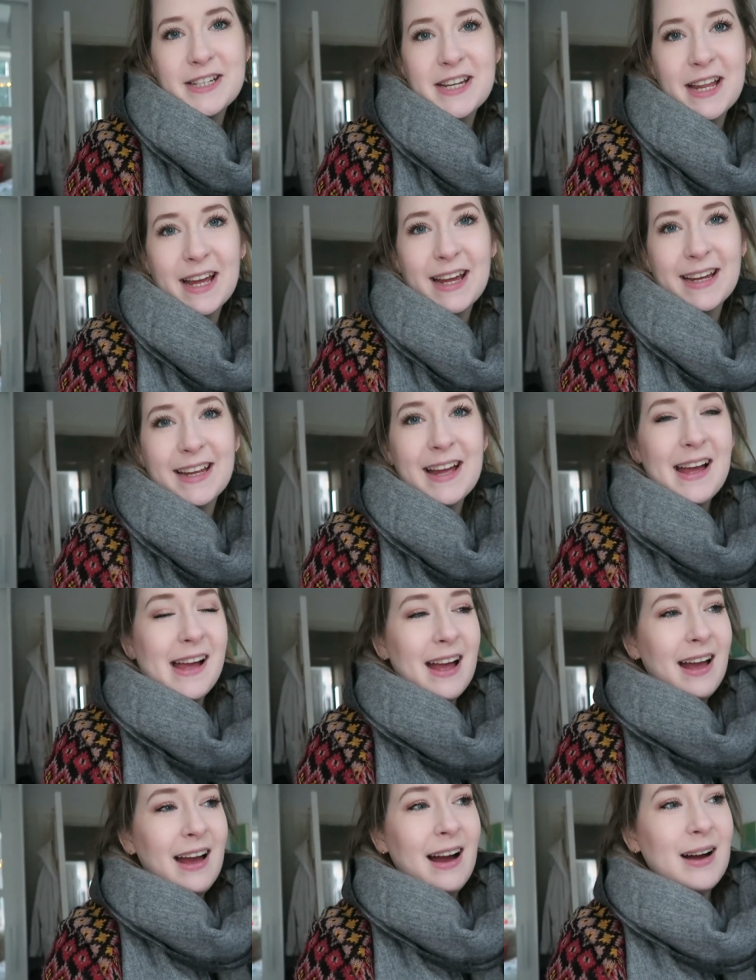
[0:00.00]
today.
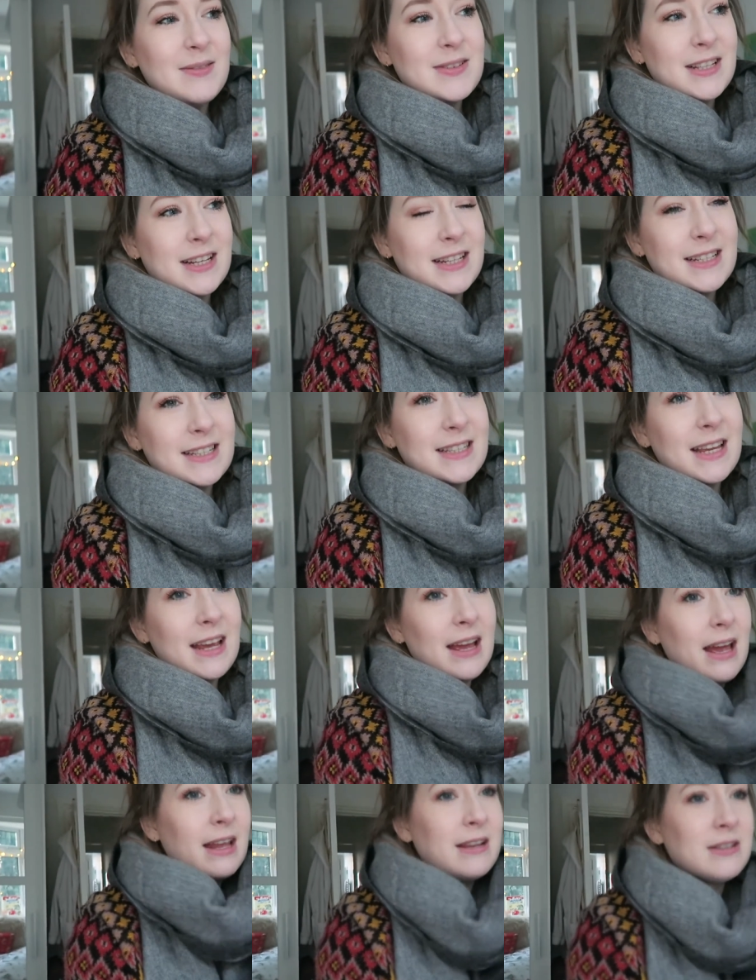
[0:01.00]
I'm just going to
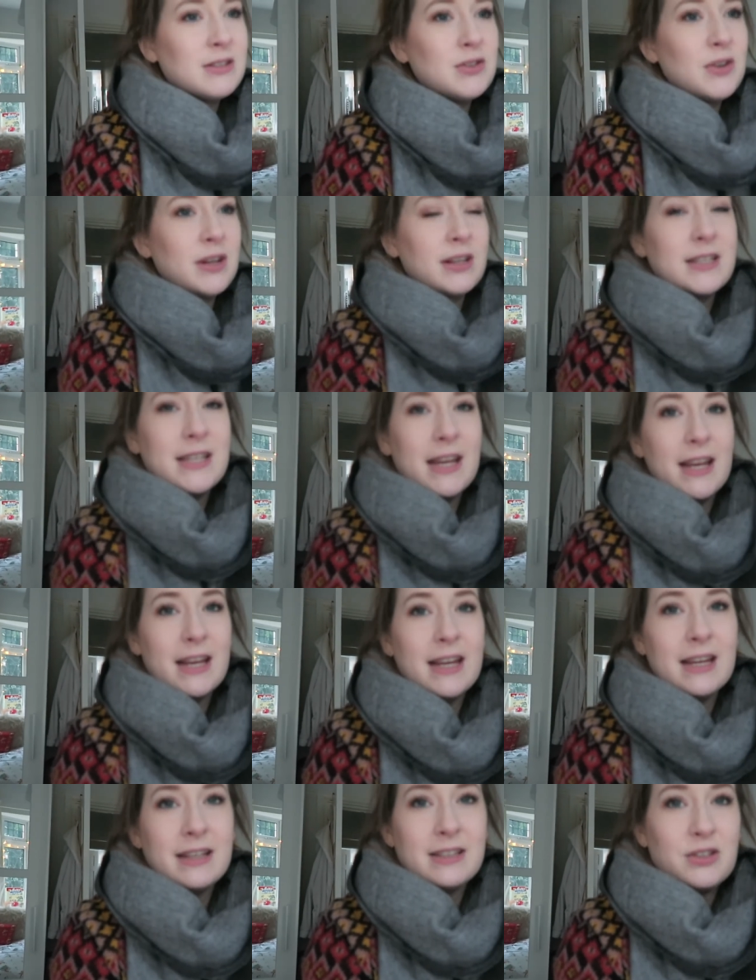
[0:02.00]
sit and drink
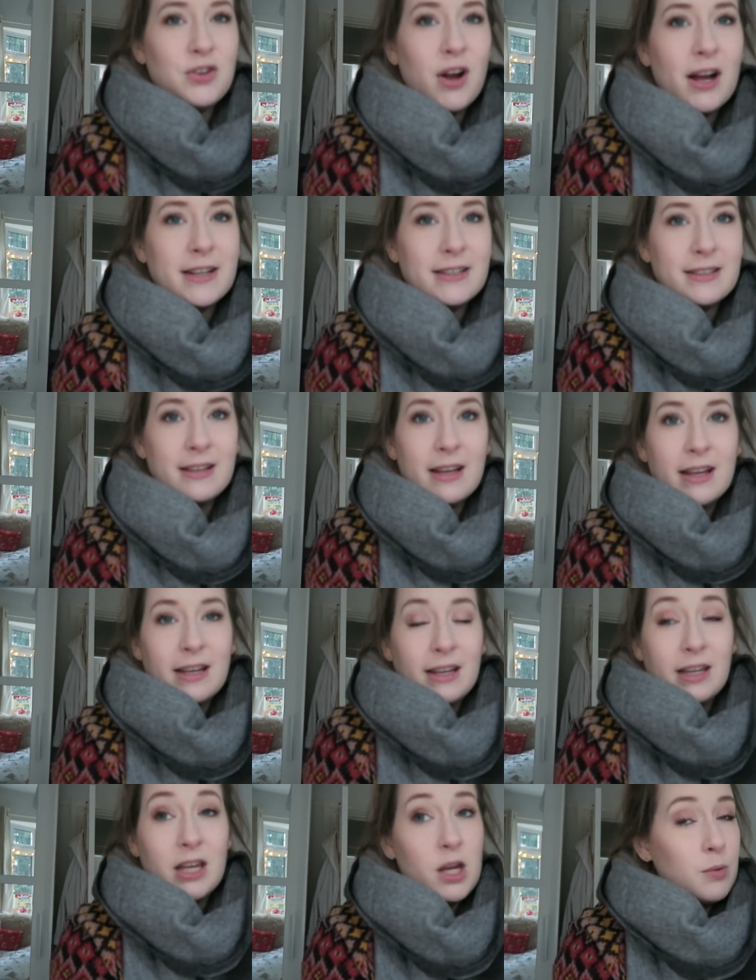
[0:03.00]
tea and try and
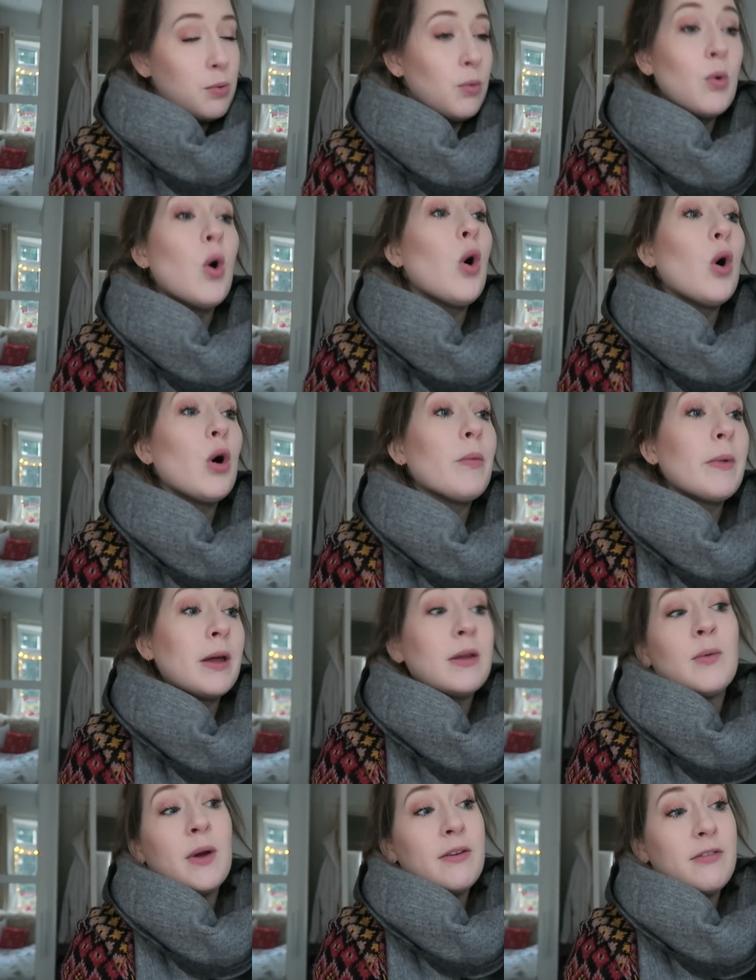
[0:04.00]
keep warm
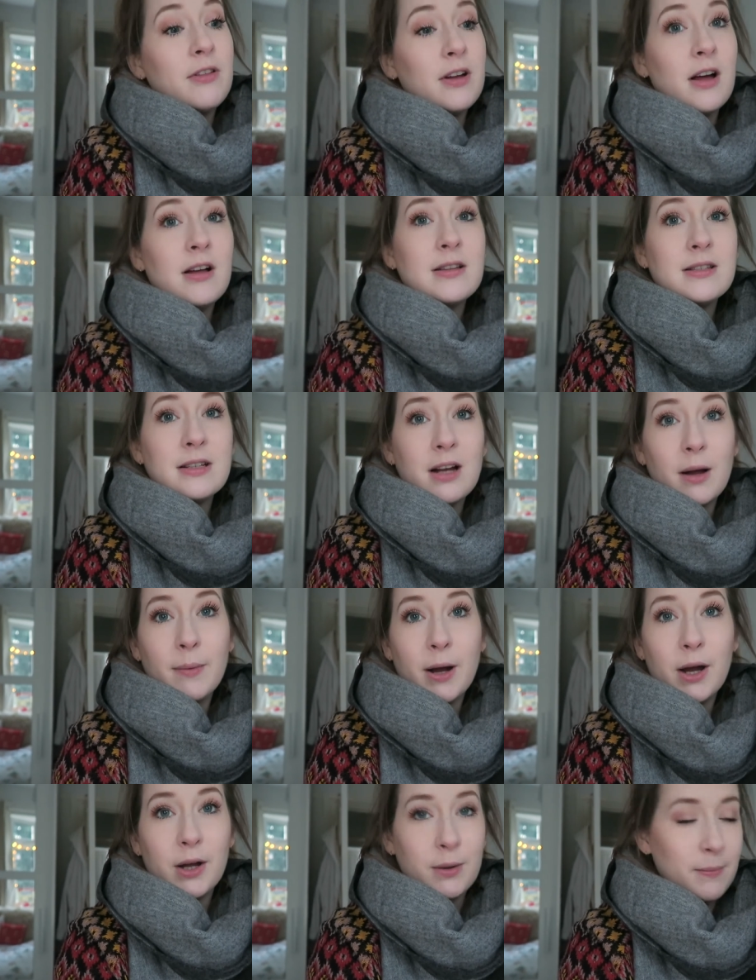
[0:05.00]
and wait for the girls to come
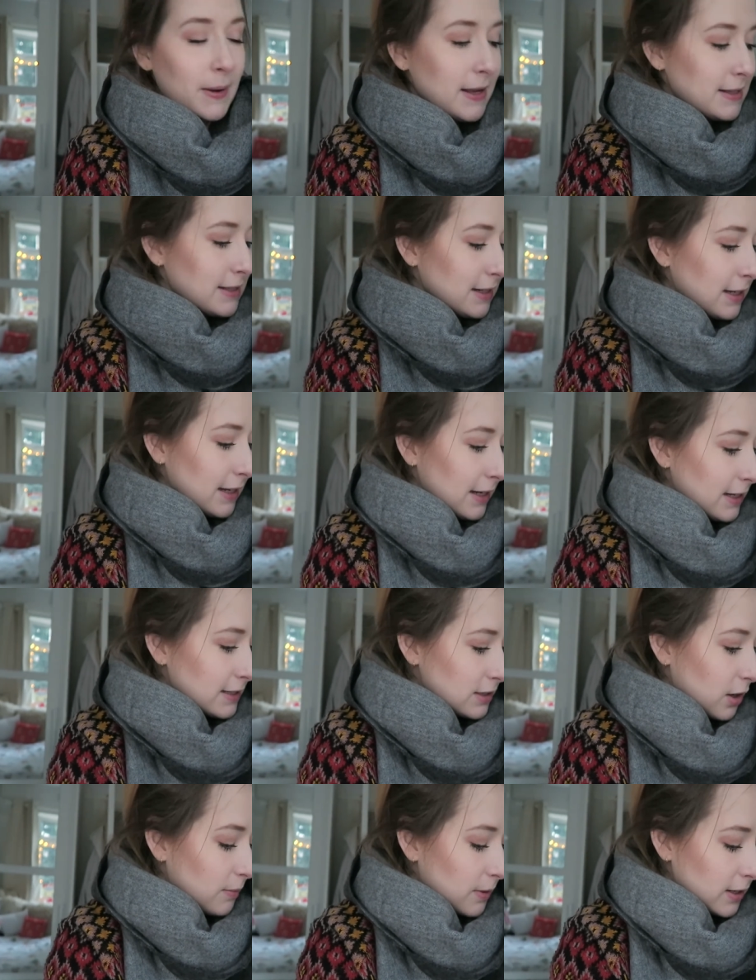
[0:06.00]
home basically.
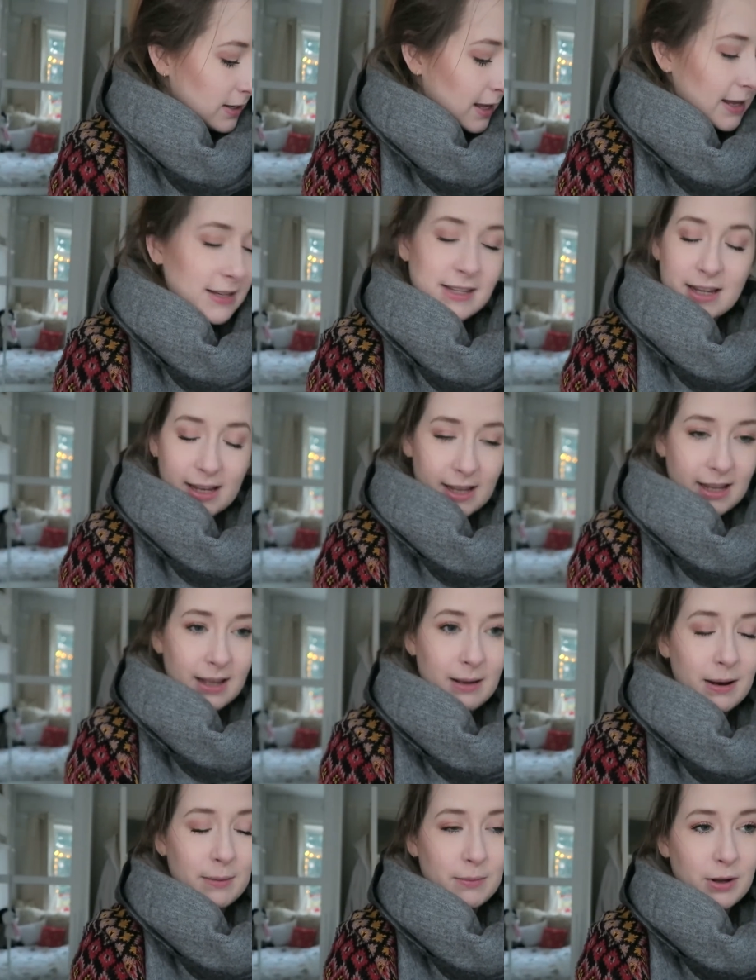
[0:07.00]
So I'm going to end it
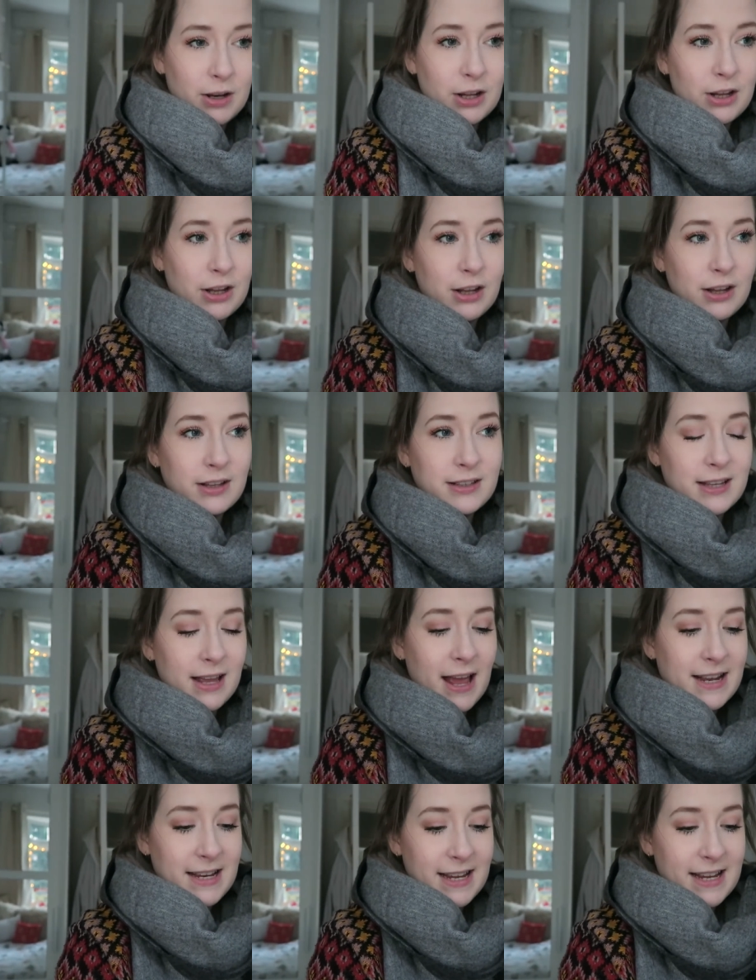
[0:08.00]
here and I'm going to
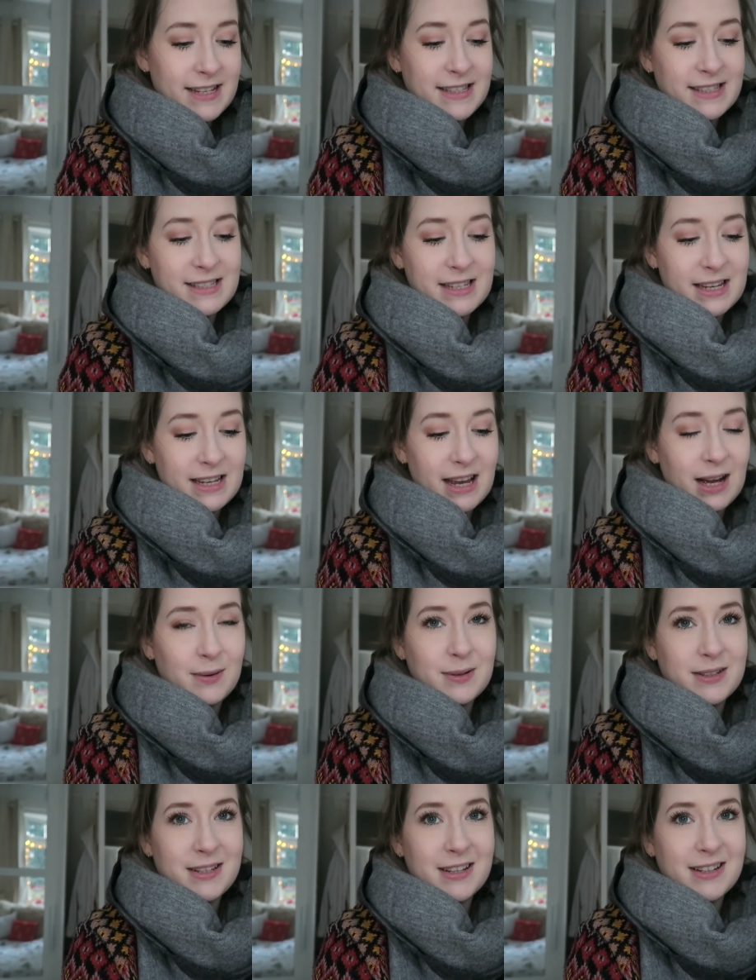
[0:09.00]
edit it and see how
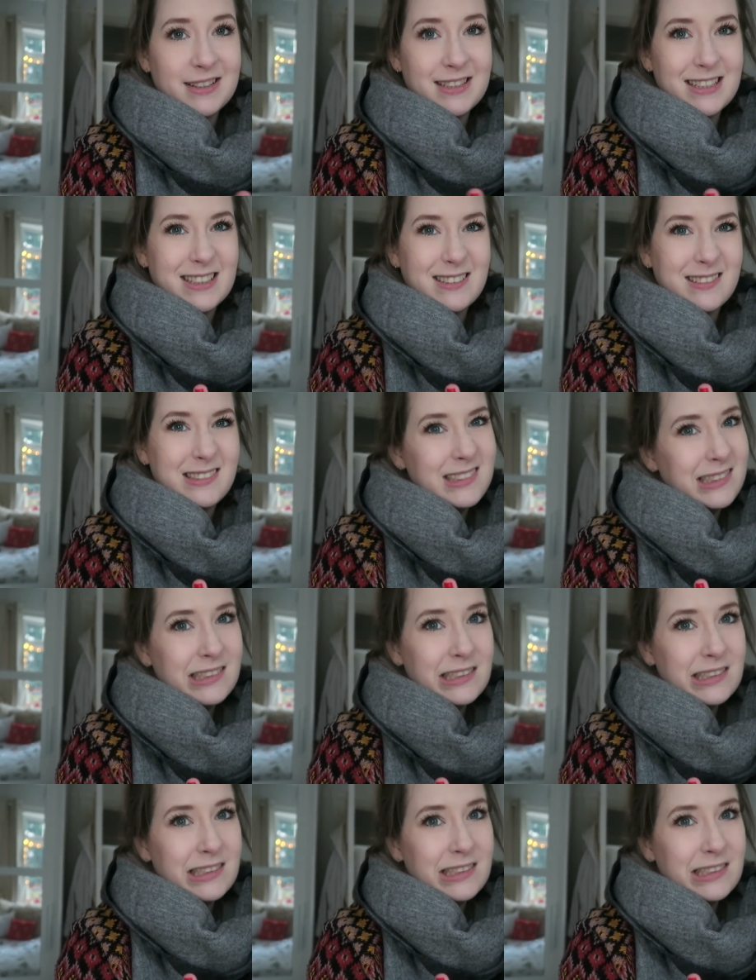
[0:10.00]
it turns out